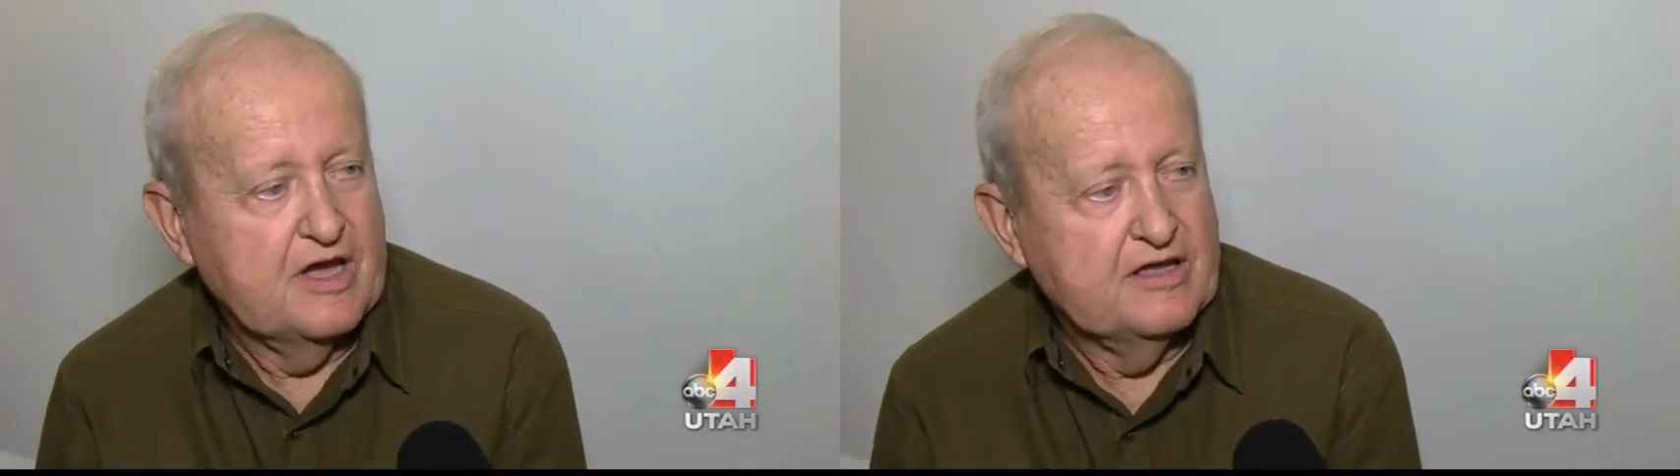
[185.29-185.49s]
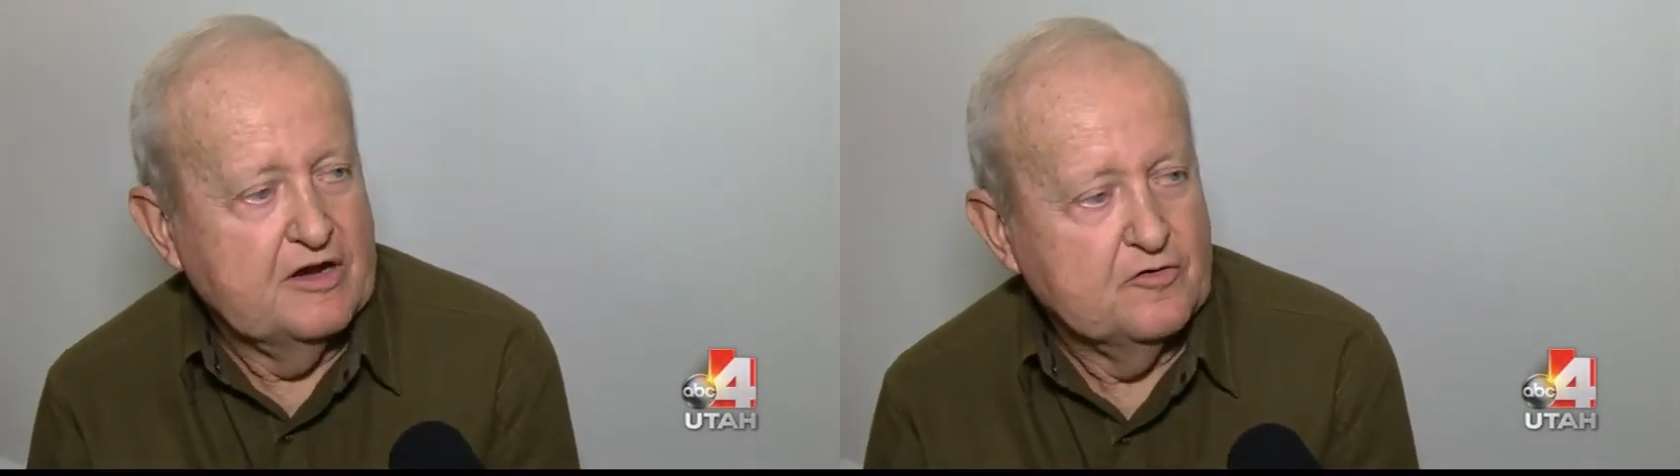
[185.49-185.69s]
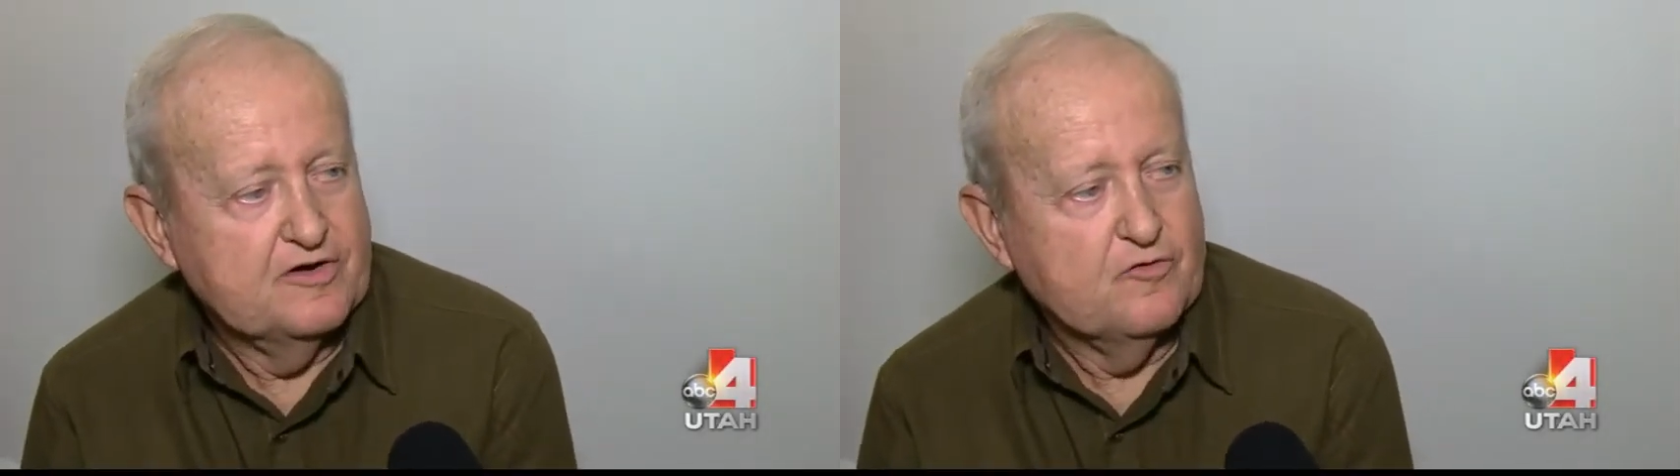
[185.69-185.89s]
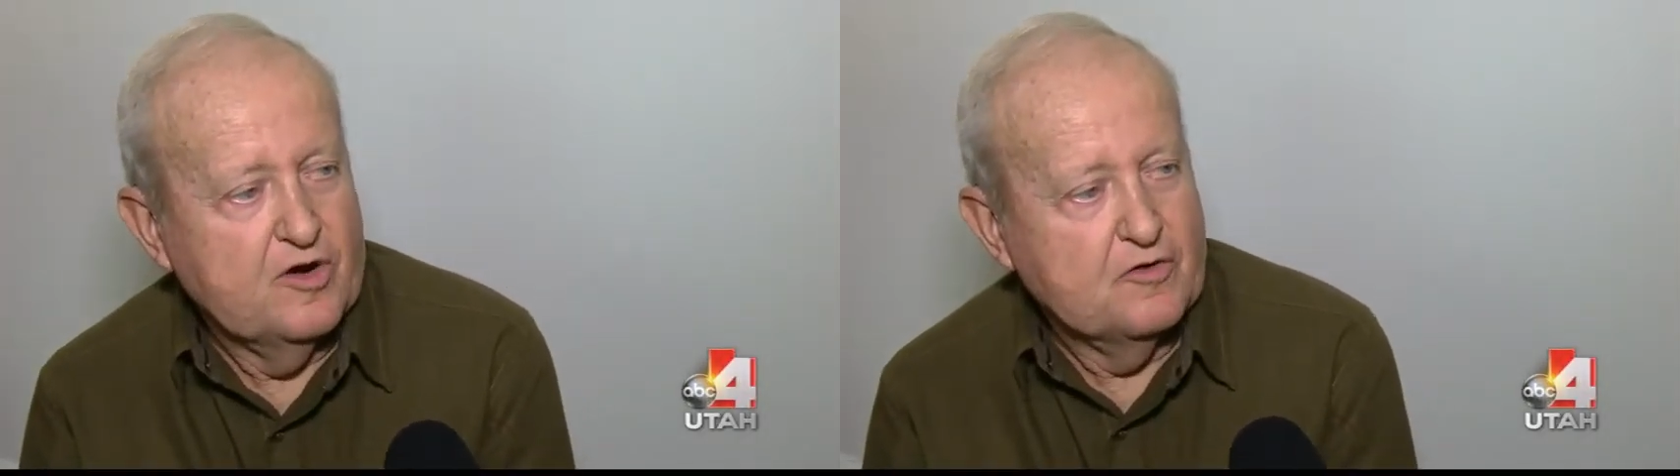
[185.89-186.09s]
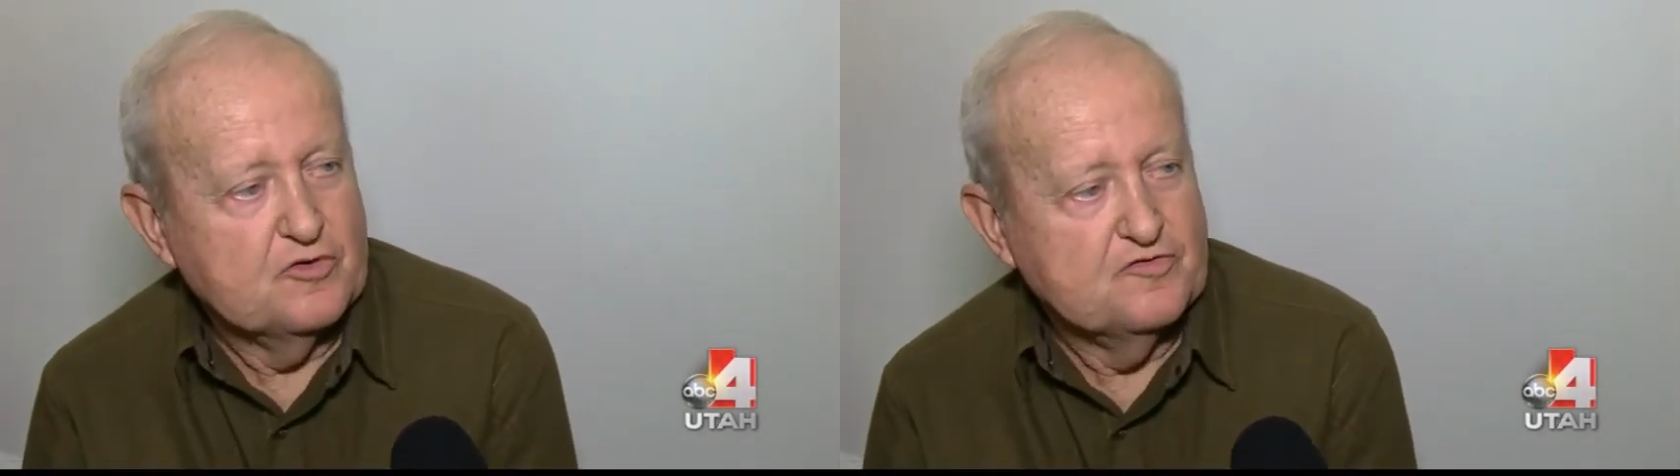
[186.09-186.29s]

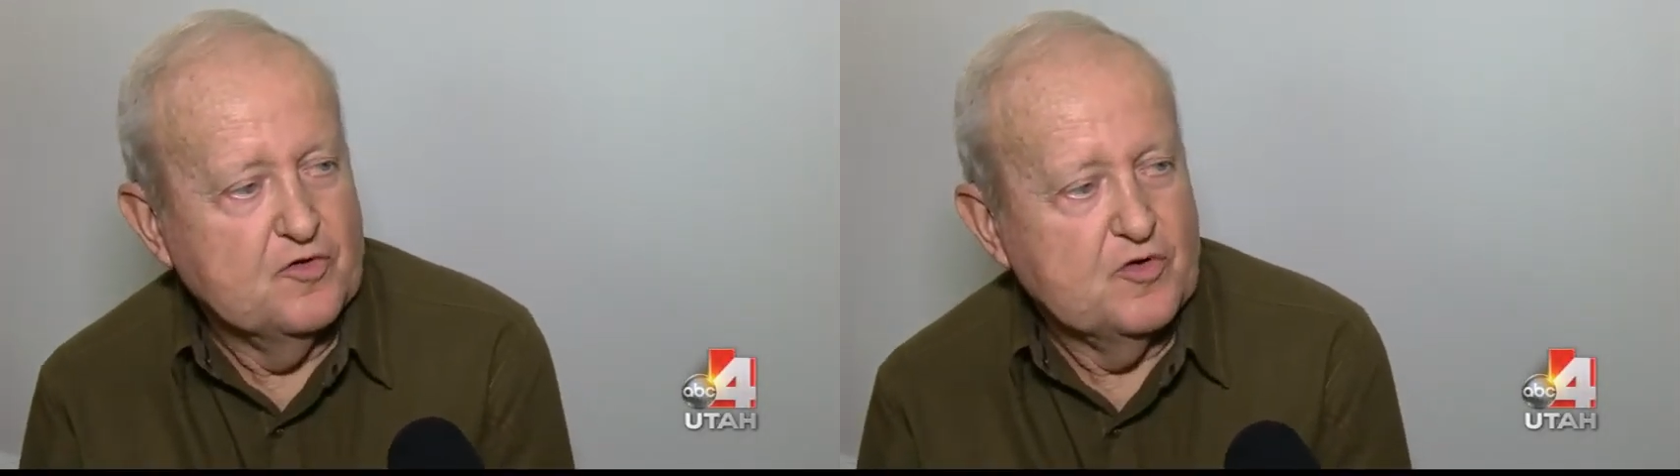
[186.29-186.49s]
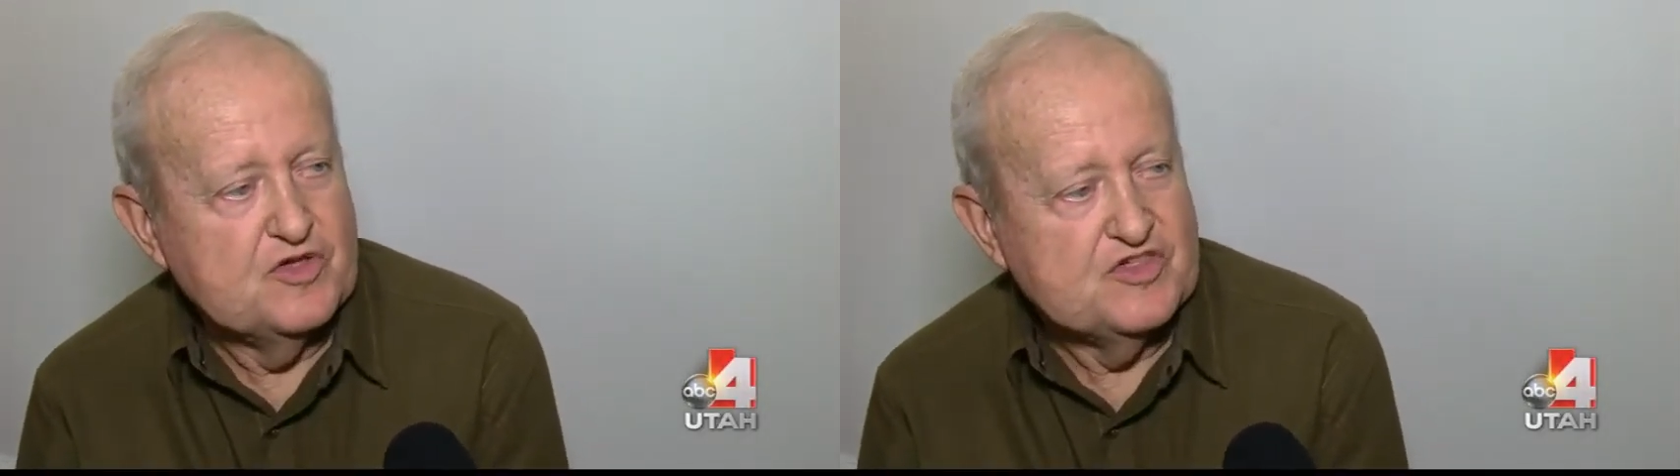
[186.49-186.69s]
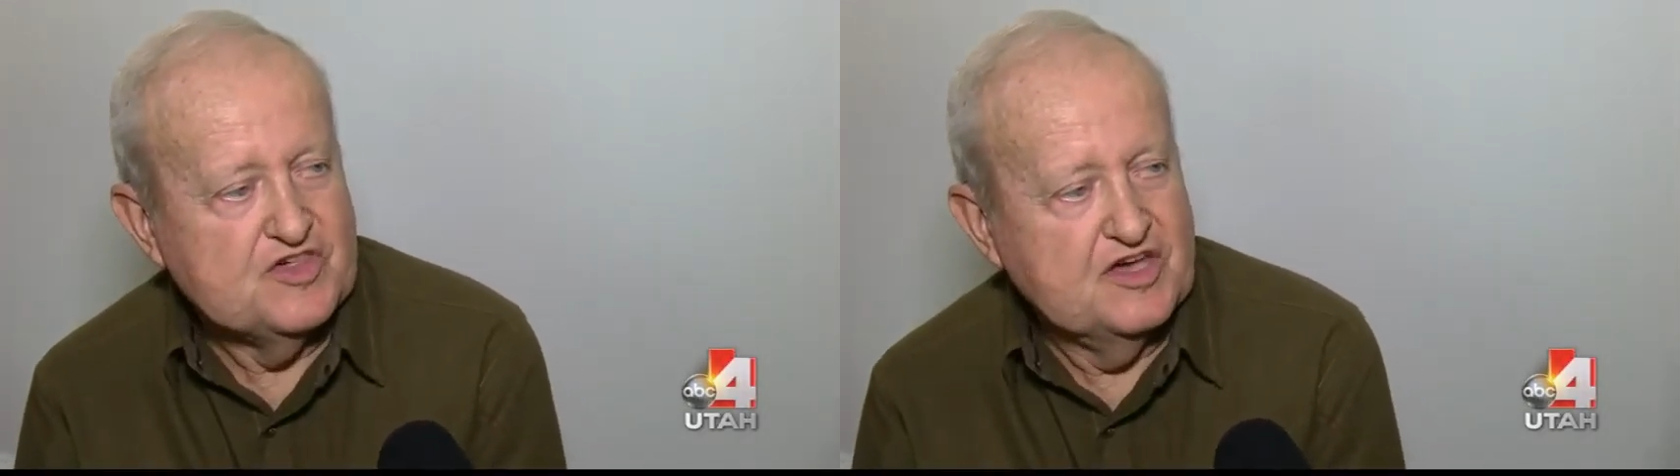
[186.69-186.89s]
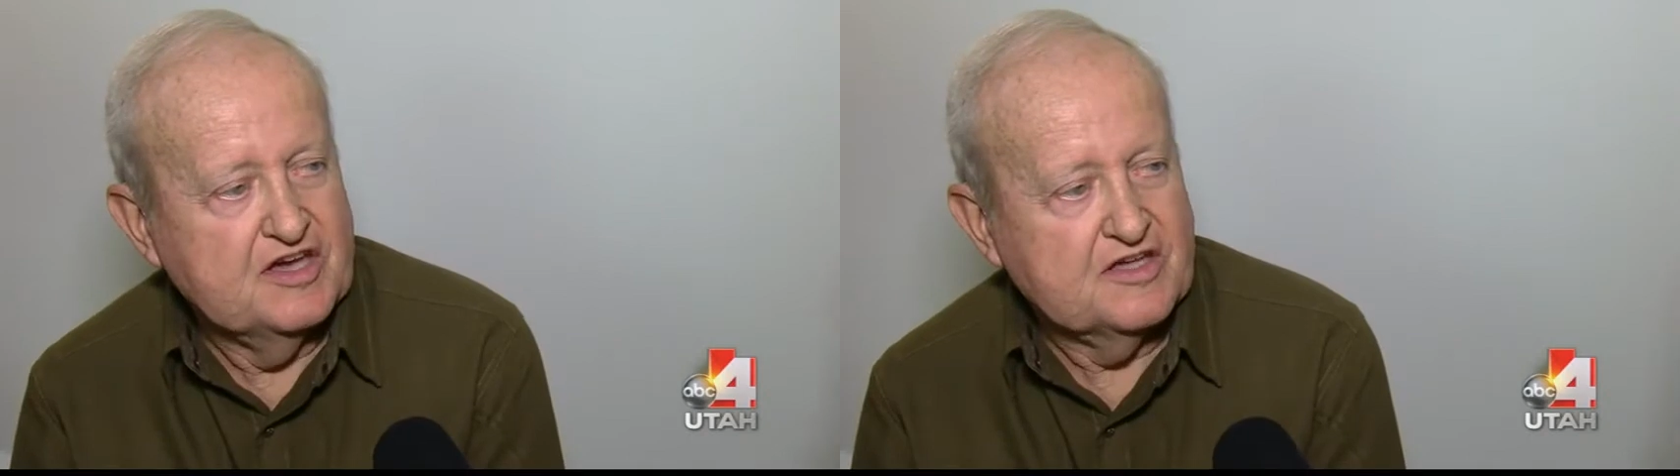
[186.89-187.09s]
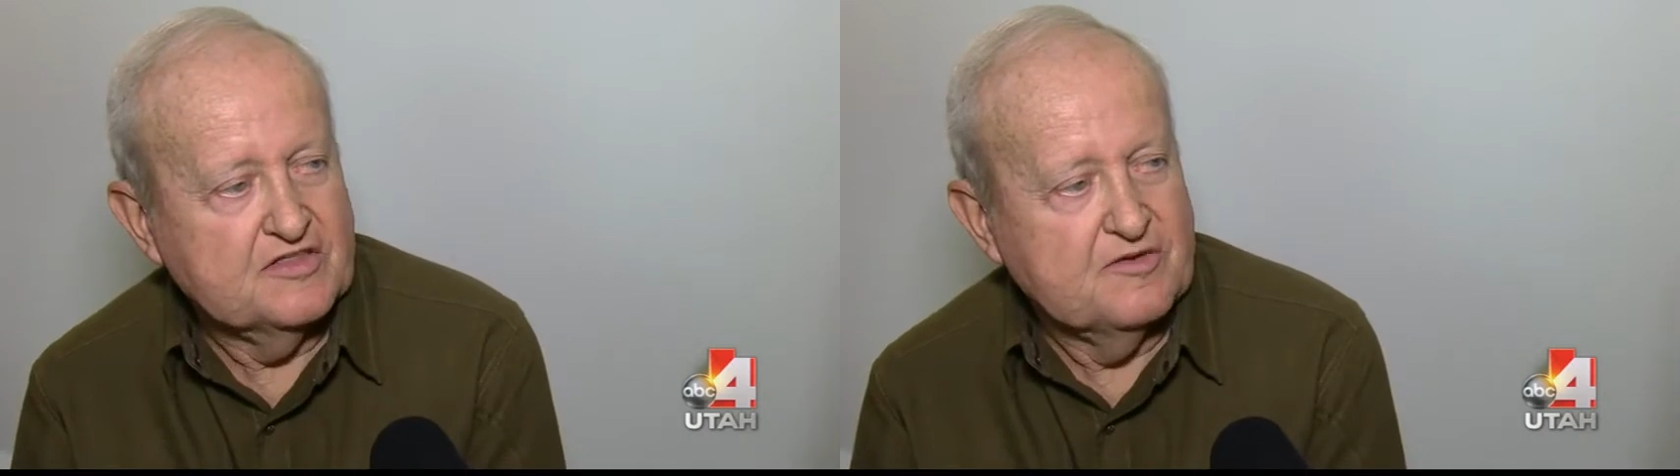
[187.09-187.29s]
However, I was very sick.